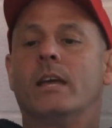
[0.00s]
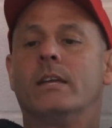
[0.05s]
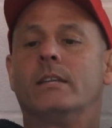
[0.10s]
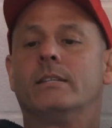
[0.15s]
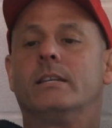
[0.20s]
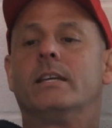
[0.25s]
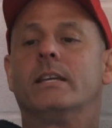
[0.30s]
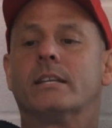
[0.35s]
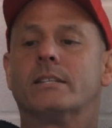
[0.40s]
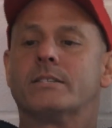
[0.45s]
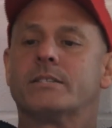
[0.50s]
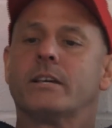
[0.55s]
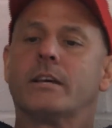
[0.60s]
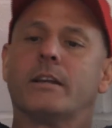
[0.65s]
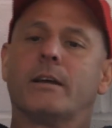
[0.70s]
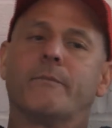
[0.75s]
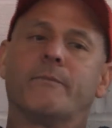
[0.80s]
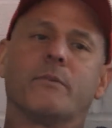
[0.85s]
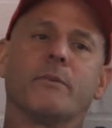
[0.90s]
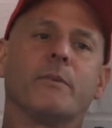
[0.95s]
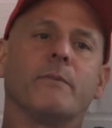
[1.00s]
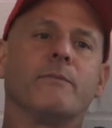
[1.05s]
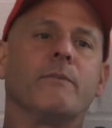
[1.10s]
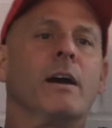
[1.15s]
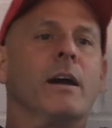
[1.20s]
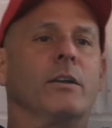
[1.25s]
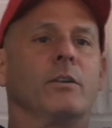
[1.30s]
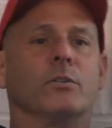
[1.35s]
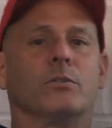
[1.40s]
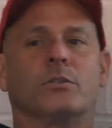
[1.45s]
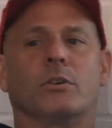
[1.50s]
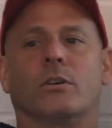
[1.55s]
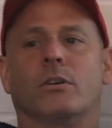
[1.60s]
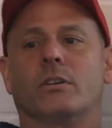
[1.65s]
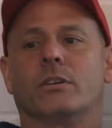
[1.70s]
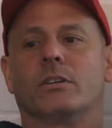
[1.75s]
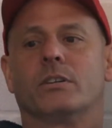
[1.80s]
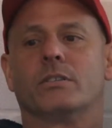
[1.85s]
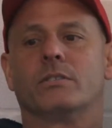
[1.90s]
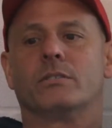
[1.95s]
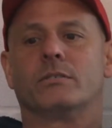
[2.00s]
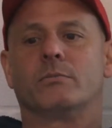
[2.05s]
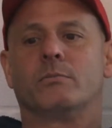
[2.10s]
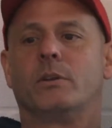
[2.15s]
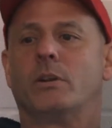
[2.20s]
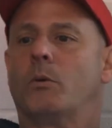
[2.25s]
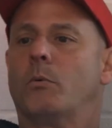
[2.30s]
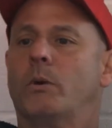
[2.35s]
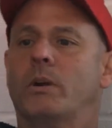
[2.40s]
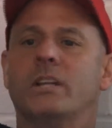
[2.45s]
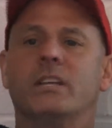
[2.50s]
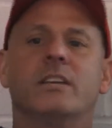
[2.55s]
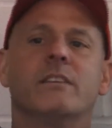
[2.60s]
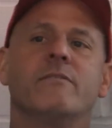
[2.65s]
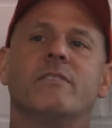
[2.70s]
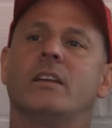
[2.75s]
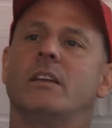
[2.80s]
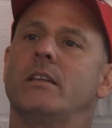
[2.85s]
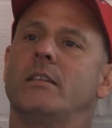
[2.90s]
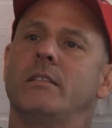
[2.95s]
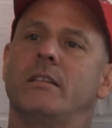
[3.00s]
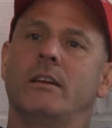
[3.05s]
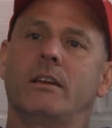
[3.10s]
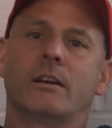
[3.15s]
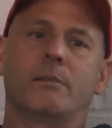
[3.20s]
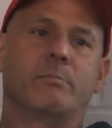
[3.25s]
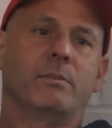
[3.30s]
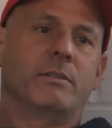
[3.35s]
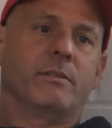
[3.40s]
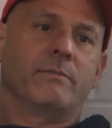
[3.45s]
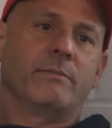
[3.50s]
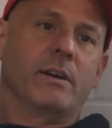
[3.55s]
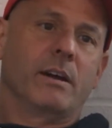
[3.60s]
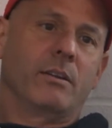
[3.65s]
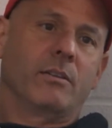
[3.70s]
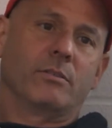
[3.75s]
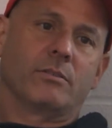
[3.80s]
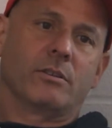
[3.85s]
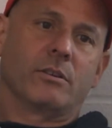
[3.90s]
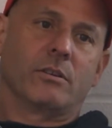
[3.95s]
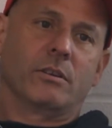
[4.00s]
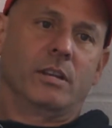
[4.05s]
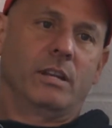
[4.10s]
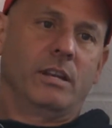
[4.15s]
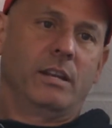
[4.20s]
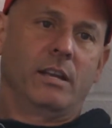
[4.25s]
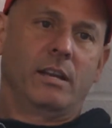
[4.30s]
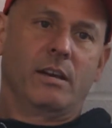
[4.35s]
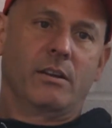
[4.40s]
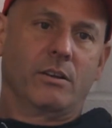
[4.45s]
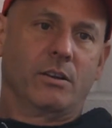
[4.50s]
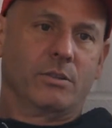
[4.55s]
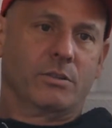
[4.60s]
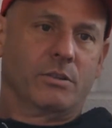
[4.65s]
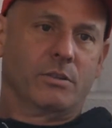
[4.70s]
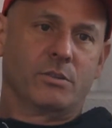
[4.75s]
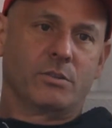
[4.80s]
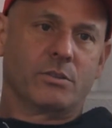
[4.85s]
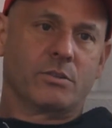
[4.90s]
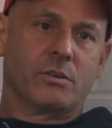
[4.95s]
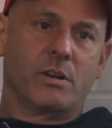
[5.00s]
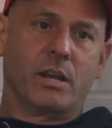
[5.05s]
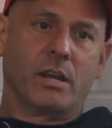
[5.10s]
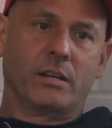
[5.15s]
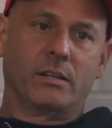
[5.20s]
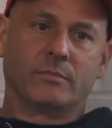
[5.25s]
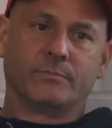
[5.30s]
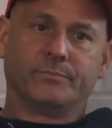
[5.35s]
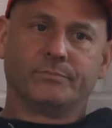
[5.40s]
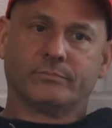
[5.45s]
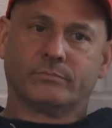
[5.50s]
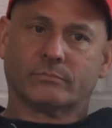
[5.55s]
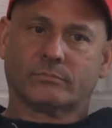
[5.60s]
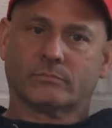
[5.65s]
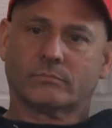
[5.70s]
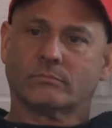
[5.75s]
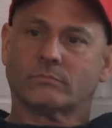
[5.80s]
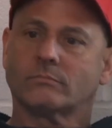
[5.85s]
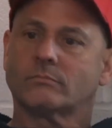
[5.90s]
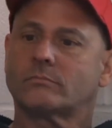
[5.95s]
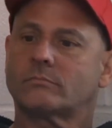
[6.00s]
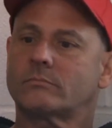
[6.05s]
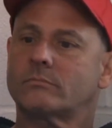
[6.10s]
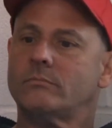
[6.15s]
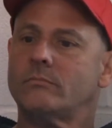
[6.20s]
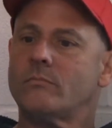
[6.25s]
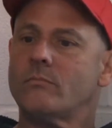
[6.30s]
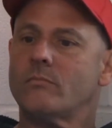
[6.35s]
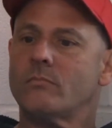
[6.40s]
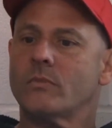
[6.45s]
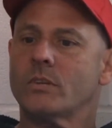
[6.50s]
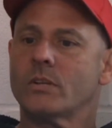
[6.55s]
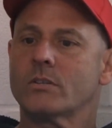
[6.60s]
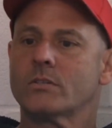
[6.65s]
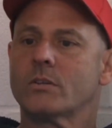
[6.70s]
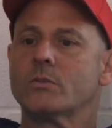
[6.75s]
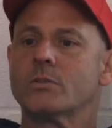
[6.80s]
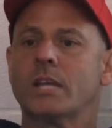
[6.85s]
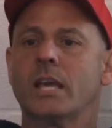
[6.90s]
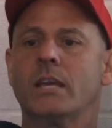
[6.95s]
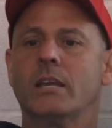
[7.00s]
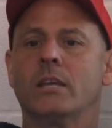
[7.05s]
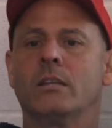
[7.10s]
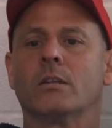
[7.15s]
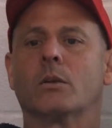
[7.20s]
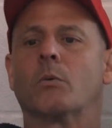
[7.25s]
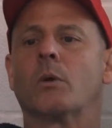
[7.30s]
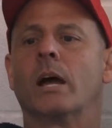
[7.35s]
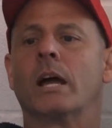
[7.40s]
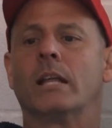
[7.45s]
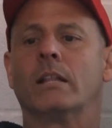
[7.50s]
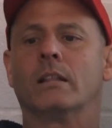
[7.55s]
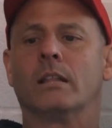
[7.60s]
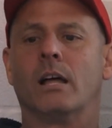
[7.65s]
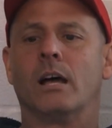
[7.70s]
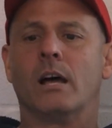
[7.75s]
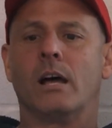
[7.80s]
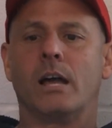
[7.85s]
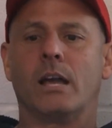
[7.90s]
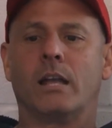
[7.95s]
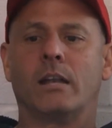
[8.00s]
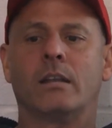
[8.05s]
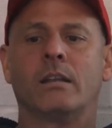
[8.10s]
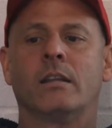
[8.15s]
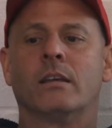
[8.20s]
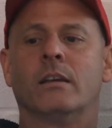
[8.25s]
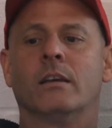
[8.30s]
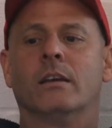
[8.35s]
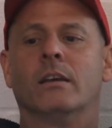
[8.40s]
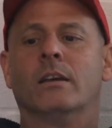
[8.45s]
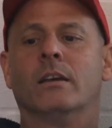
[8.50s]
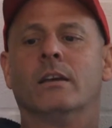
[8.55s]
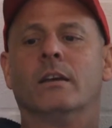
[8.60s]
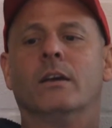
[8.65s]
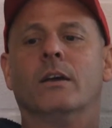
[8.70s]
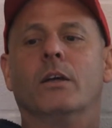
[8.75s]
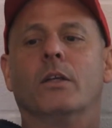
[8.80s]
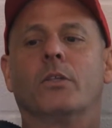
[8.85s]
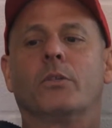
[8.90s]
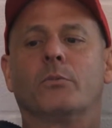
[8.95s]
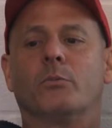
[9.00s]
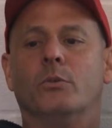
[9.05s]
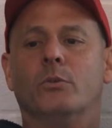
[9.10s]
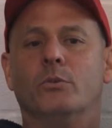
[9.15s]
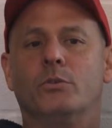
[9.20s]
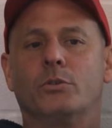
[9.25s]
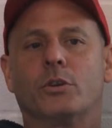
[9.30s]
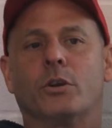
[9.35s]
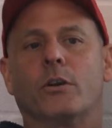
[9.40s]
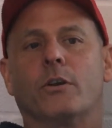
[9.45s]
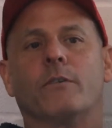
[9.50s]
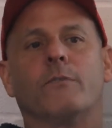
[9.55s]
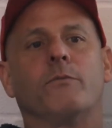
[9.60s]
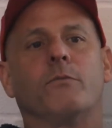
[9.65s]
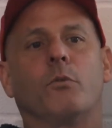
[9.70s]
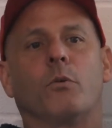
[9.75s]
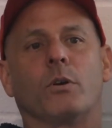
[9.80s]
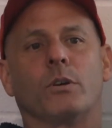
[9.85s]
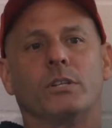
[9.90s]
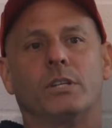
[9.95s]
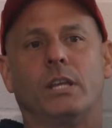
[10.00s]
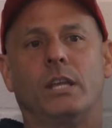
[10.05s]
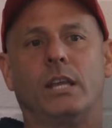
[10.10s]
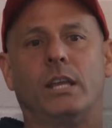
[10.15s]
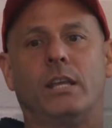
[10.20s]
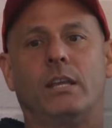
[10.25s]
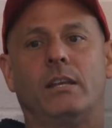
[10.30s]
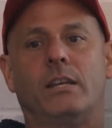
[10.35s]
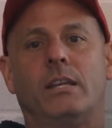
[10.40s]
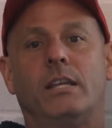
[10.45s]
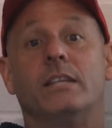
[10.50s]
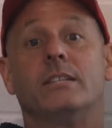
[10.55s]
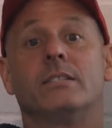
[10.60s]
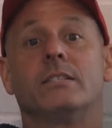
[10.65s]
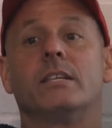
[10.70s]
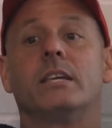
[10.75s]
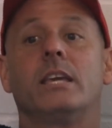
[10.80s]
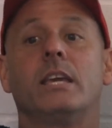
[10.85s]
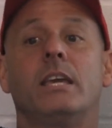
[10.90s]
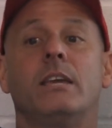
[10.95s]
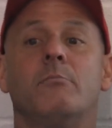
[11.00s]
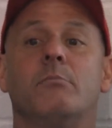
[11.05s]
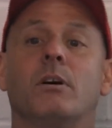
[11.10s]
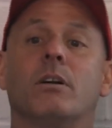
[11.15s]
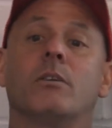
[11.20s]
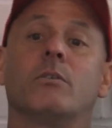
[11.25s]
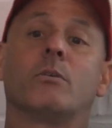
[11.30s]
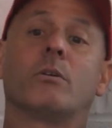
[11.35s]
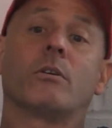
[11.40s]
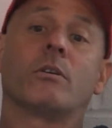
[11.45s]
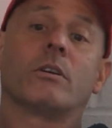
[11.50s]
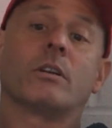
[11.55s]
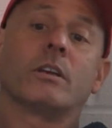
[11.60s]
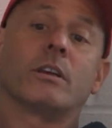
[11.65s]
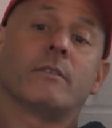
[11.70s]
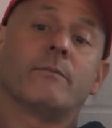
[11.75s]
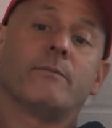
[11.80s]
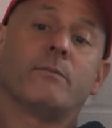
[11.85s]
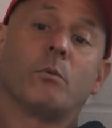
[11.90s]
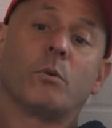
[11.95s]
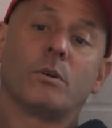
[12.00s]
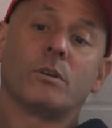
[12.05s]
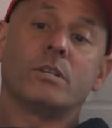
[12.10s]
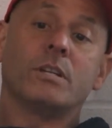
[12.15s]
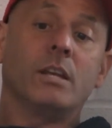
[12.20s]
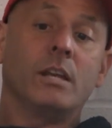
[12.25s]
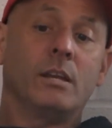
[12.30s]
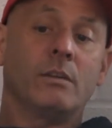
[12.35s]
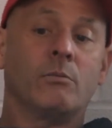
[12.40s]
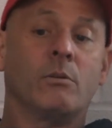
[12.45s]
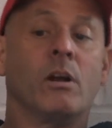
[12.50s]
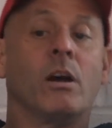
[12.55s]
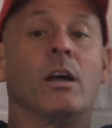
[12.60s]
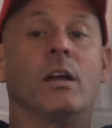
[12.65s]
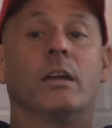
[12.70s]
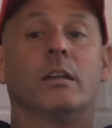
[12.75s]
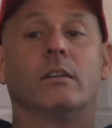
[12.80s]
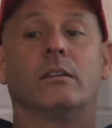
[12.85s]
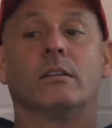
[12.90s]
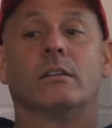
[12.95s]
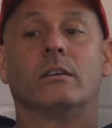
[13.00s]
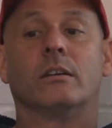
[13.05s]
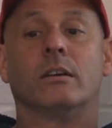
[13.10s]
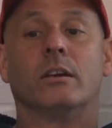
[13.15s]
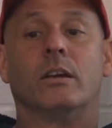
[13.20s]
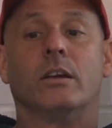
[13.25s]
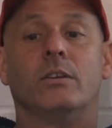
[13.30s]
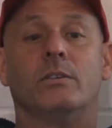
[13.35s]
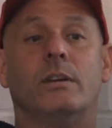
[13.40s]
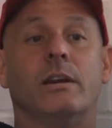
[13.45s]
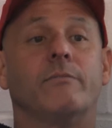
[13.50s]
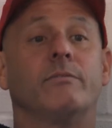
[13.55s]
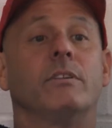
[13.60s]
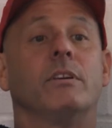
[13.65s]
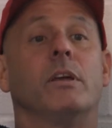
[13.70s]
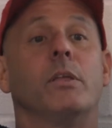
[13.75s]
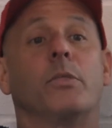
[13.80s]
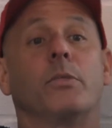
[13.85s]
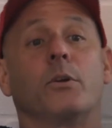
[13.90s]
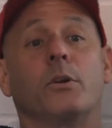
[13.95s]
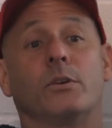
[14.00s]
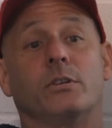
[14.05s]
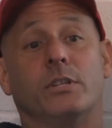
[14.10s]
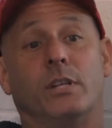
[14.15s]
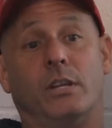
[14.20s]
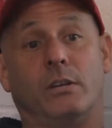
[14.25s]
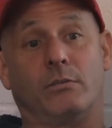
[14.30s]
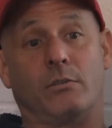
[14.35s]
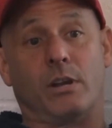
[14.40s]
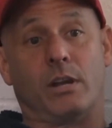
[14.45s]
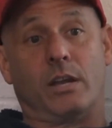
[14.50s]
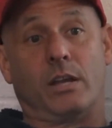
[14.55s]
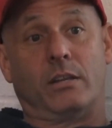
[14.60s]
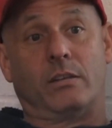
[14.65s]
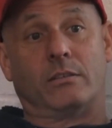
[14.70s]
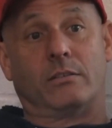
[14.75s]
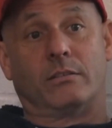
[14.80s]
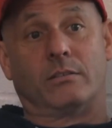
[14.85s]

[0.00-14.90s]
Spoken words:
to get set up for the final turn, because we don't want to give anything up in the final turn leading out onto the straight. So taking the right line through turn 14 is key, but in order to get 14 right, you have to get 13 right.